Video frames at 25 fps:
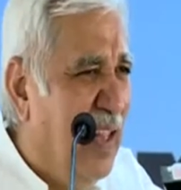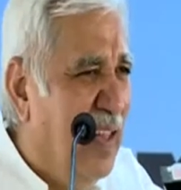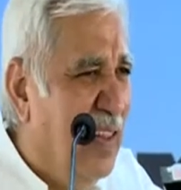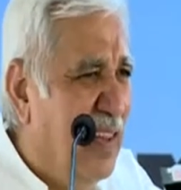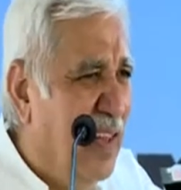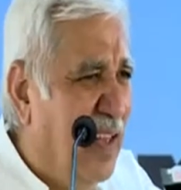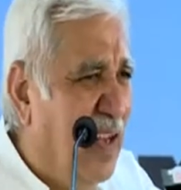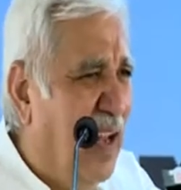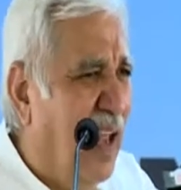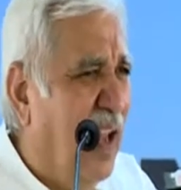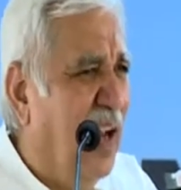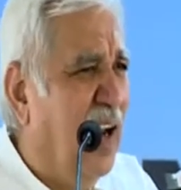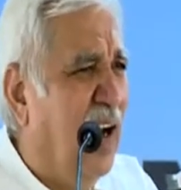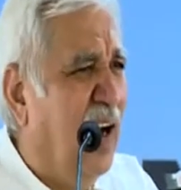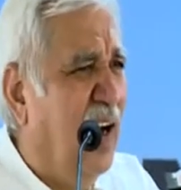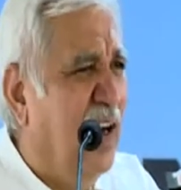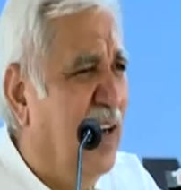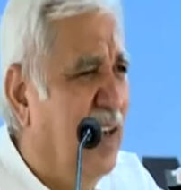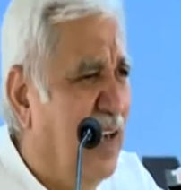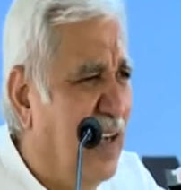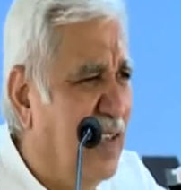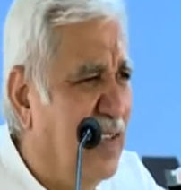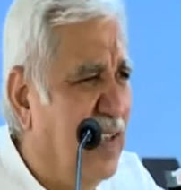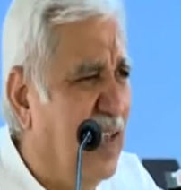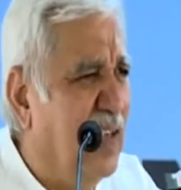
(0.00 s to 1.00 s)
There are
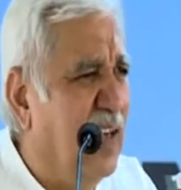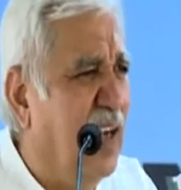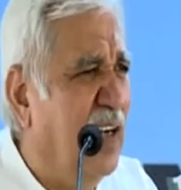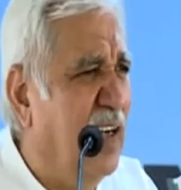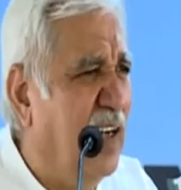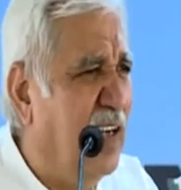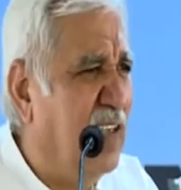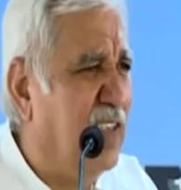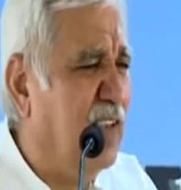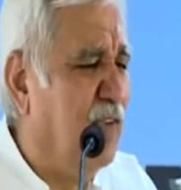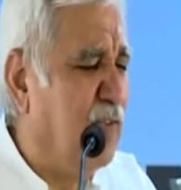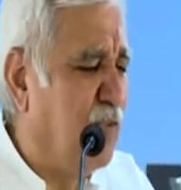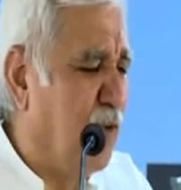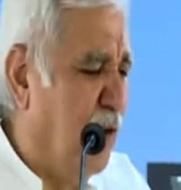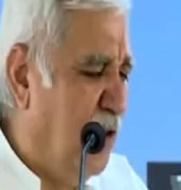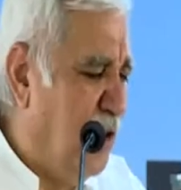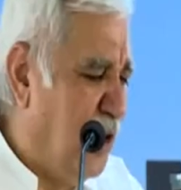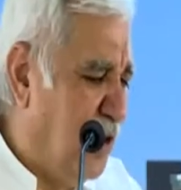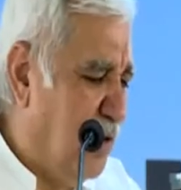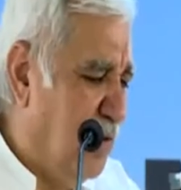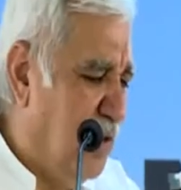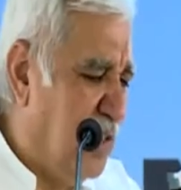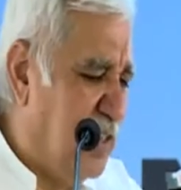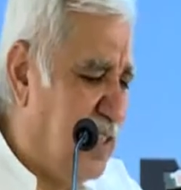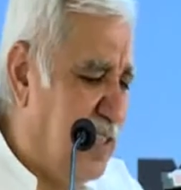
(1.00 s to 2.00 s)
hundreds and hundreds of
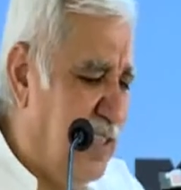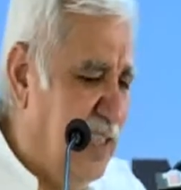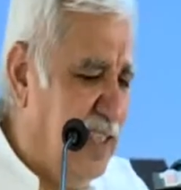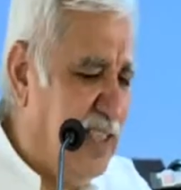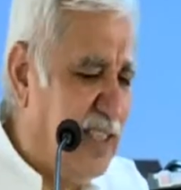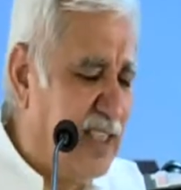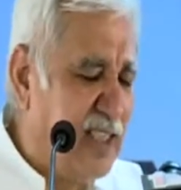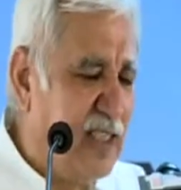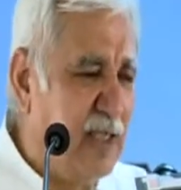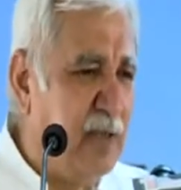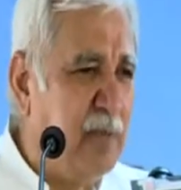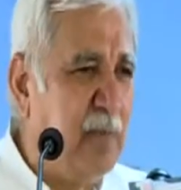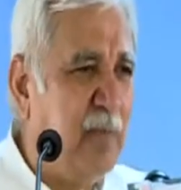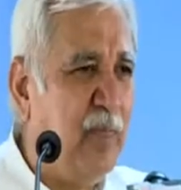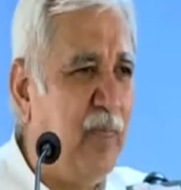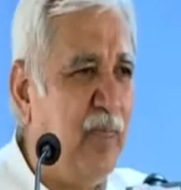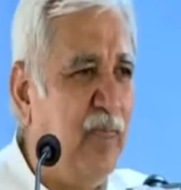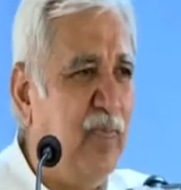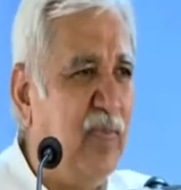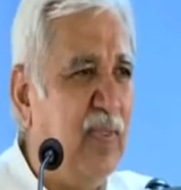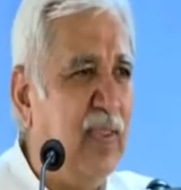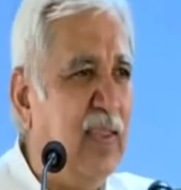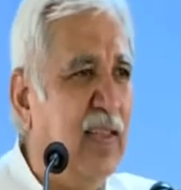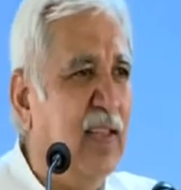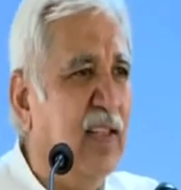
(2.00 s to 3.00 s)
controversies.
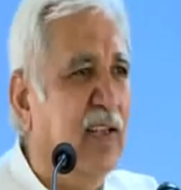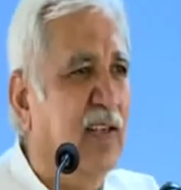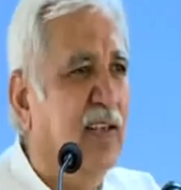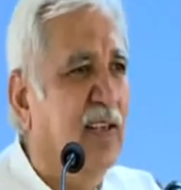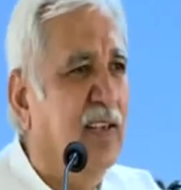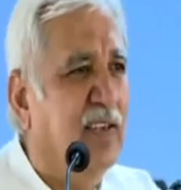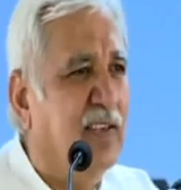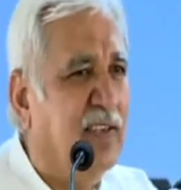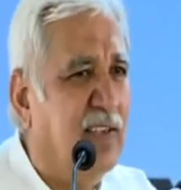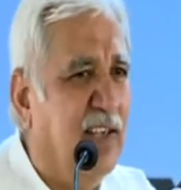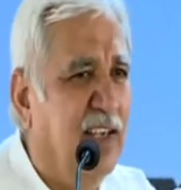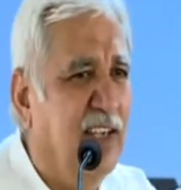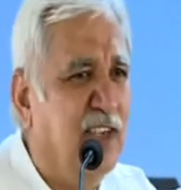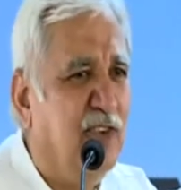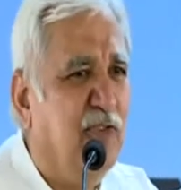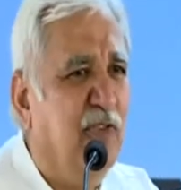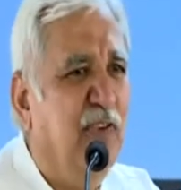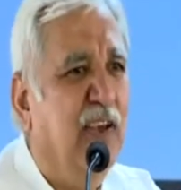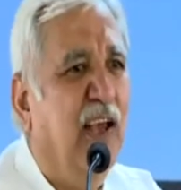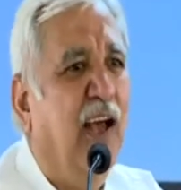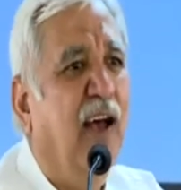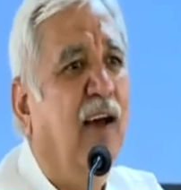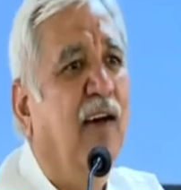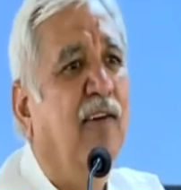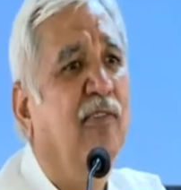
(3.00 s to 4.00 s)
Since
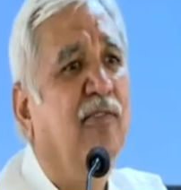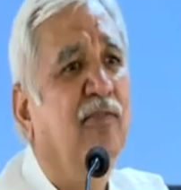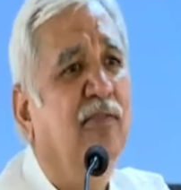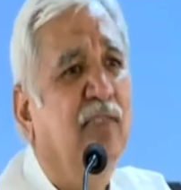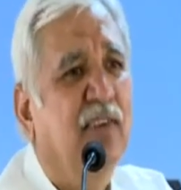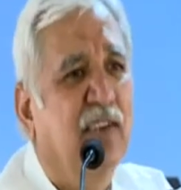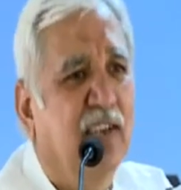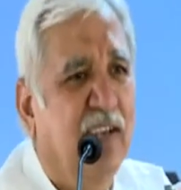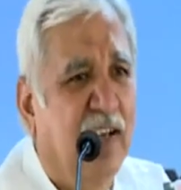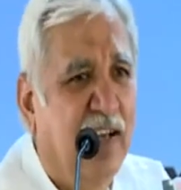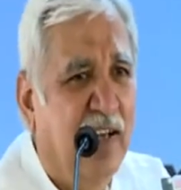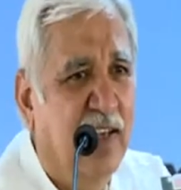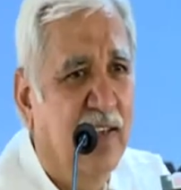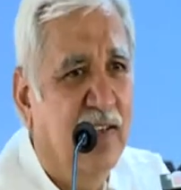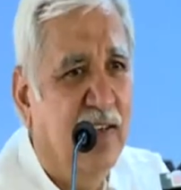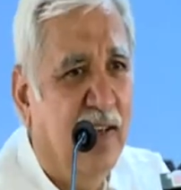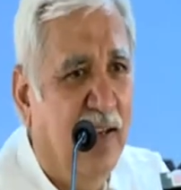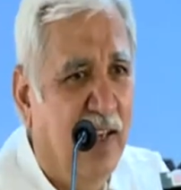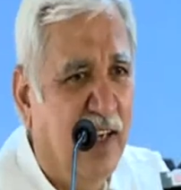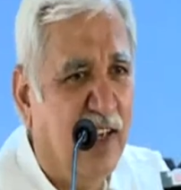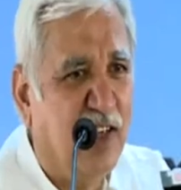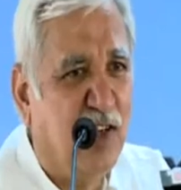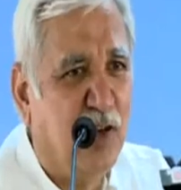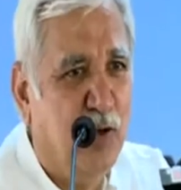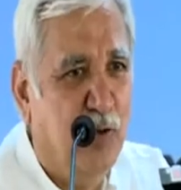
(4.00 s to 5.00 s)
we have
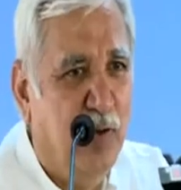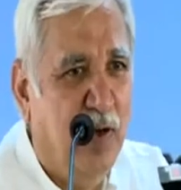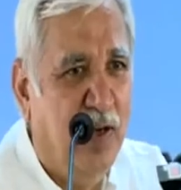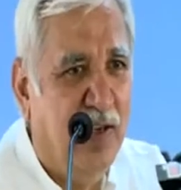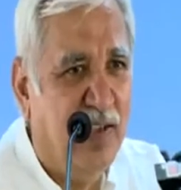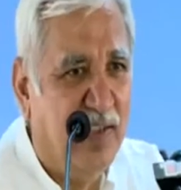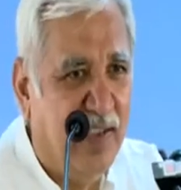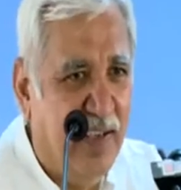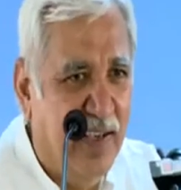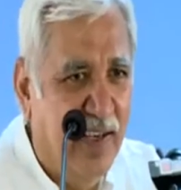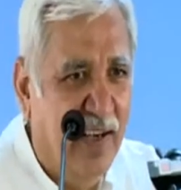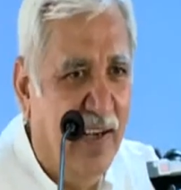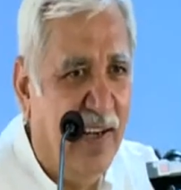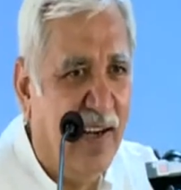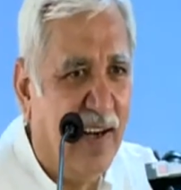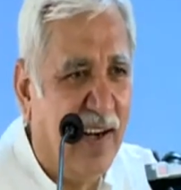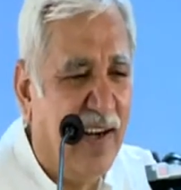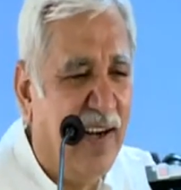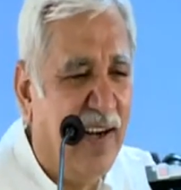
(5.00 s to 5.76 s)
engineering students here,